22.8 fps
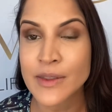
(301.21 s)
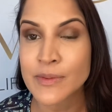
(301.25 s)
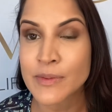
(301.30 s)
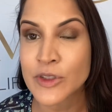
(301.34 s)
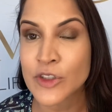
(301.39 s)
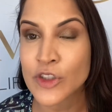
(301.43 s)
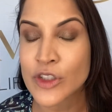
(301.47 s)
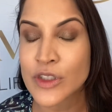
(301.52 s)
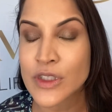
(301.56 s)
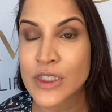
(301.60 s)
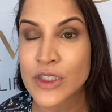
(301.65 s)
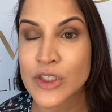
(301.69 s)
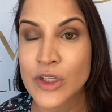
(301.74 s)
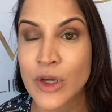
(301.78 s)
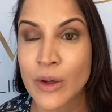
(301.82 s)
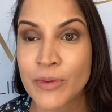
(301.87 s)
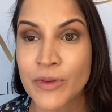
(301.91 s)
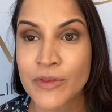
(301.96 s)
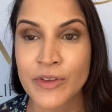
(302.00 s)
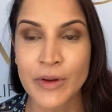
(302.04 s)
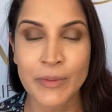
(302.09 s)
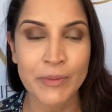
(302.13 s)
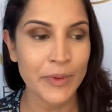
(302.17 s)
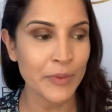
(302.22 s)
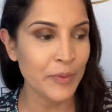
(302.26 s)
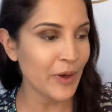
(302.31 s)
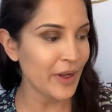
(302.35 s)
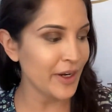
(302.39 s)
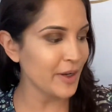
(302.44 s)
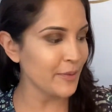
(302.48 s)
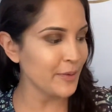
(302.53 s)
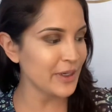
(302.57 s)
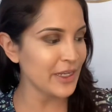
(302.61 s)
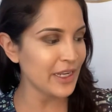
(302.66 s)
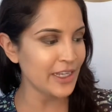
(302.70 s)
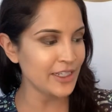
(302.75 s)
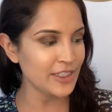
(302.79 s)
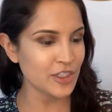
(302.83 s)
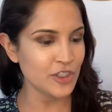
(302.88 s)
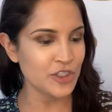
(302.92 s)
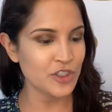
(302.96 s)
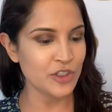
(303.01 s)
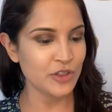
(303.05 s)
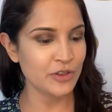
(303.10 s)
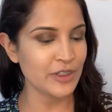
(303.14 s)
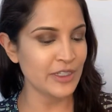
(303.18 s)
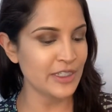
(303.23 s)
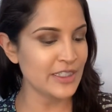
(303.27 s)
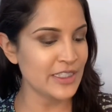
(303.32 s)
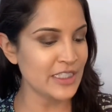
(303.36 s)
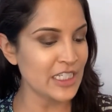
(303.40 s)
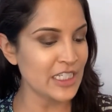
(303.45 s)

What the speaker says: but just the top of it. But what I would like to do is to